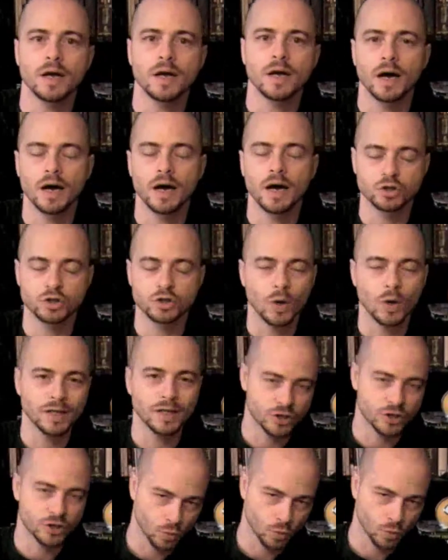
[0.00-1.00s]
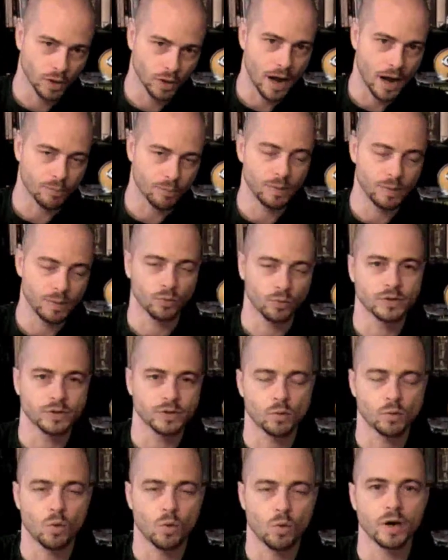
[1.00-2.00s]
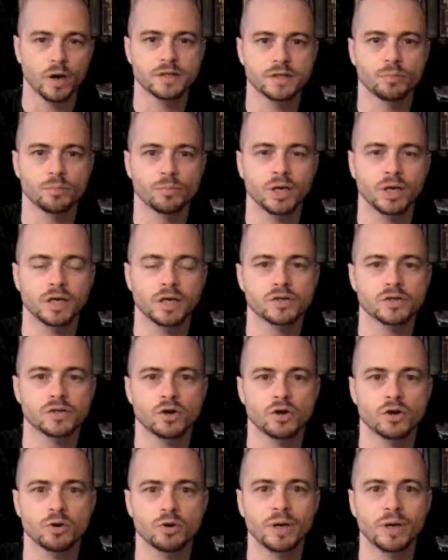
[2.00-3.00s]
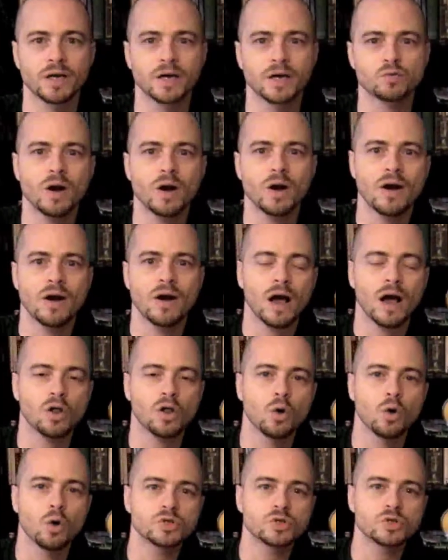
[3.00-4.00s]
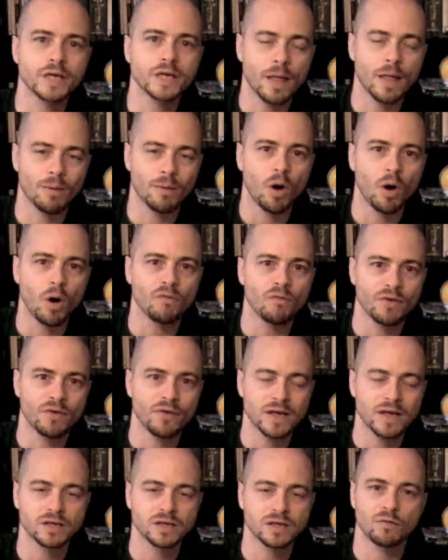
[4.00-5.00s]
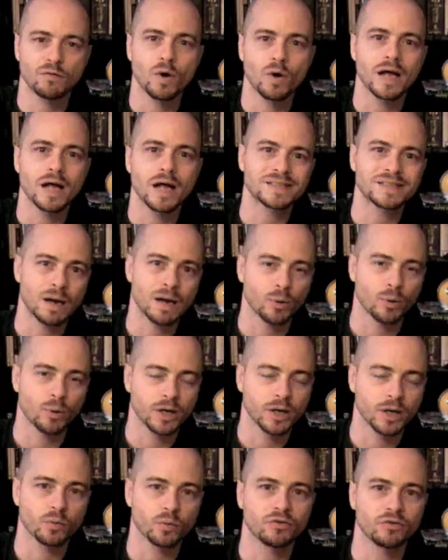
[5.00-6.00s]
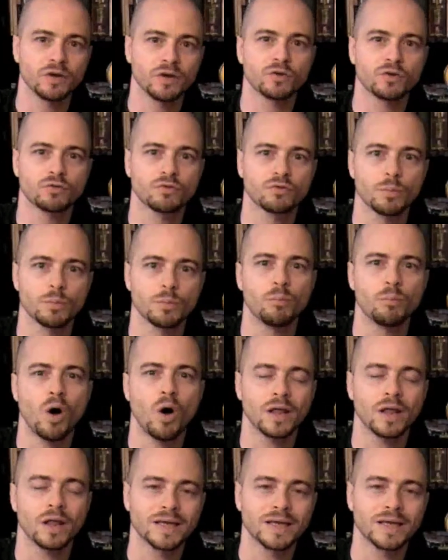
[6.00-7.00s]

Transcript: at least to a lot of people, it's a worry. It's a big concern because we are not closing on the ball fast enough. We're not separating receivers from the ball like